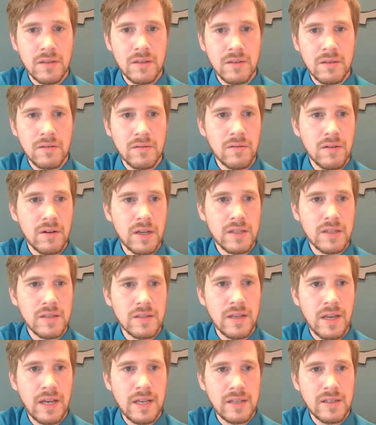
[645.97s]

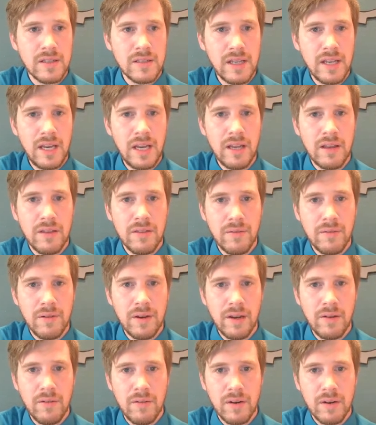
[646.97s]

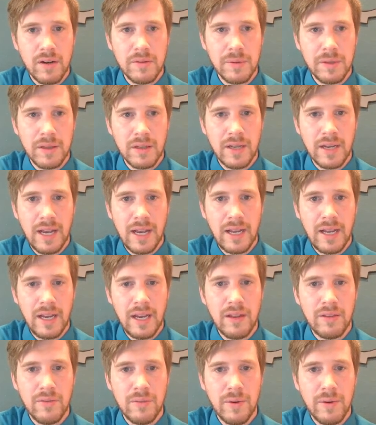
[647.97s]
E3. We're going to be looking at
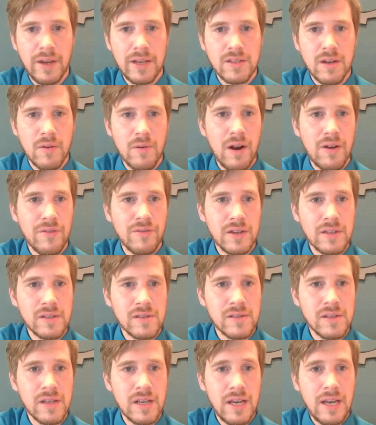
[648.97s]
E3 as our
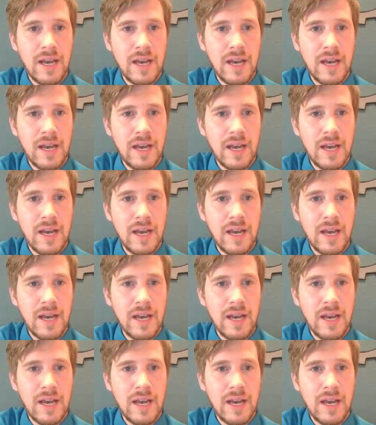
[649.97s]
reference,